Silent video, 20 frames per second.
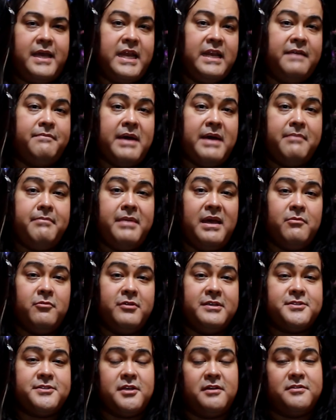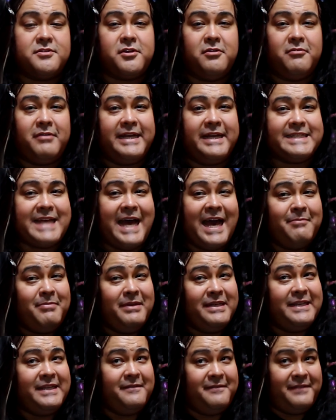And if my memory serves correct, I
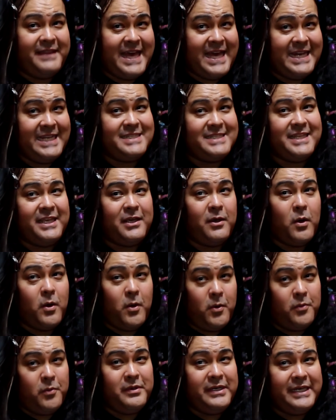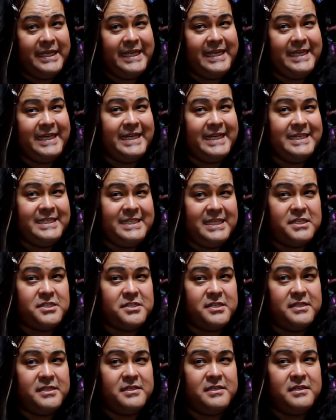believe that is the only
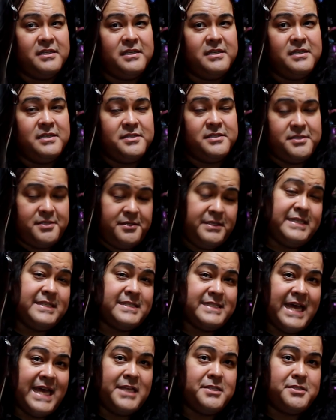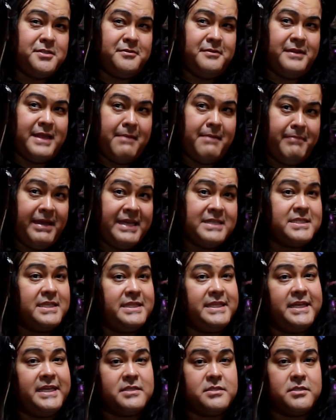addition to this statue that makes
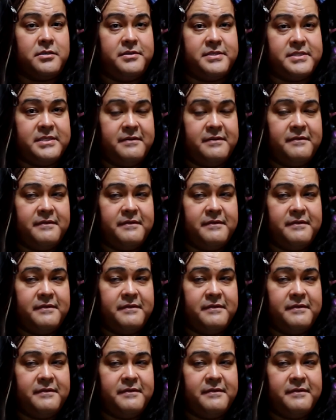it the exclusive.